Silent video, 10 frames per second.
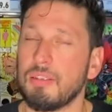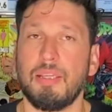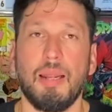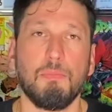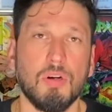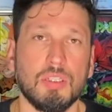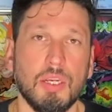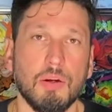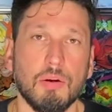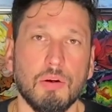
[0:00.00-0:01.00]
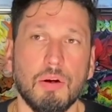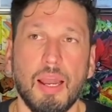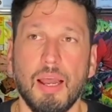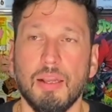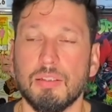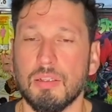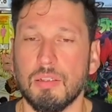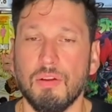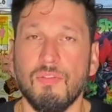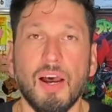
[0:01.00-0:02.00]
10 books here as
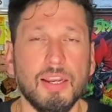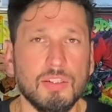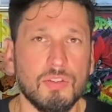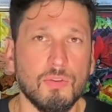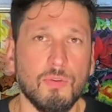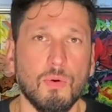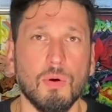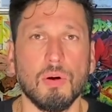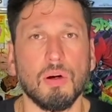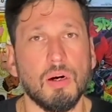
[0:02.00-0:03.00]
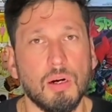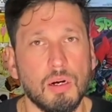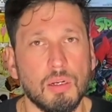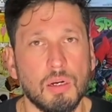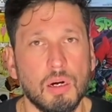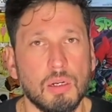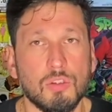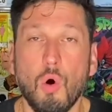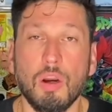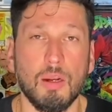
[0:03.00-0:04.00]
a device for a
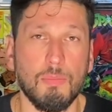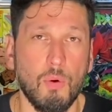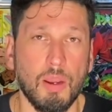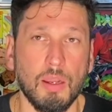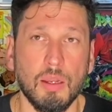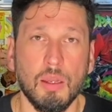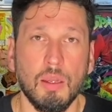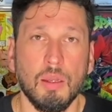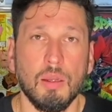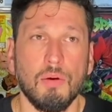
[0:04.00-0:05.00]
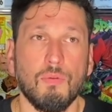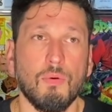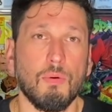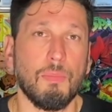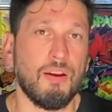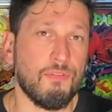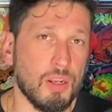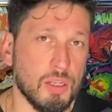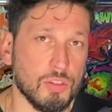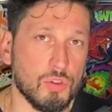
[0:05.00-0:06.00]
talking point for my
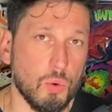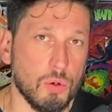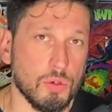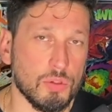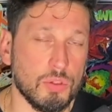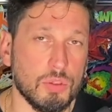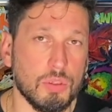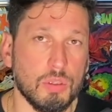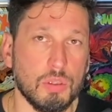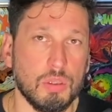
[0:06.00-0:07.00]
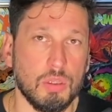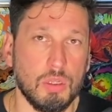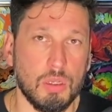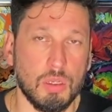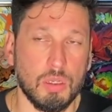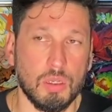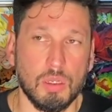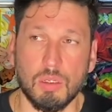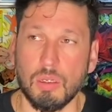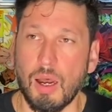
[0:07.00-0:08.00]
feelings towards the
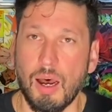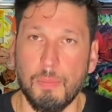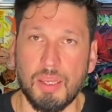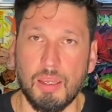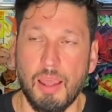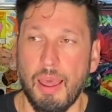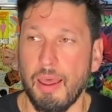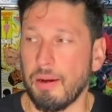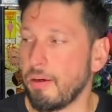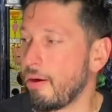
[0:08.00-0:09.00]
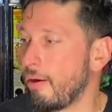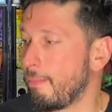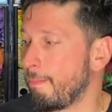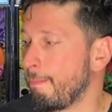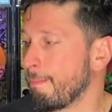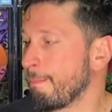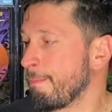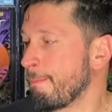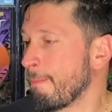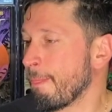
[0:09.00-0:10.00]
hobby. And
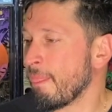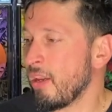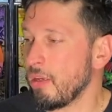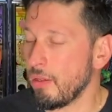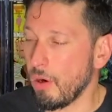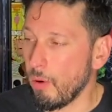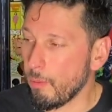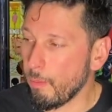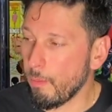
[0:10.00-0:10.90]
you know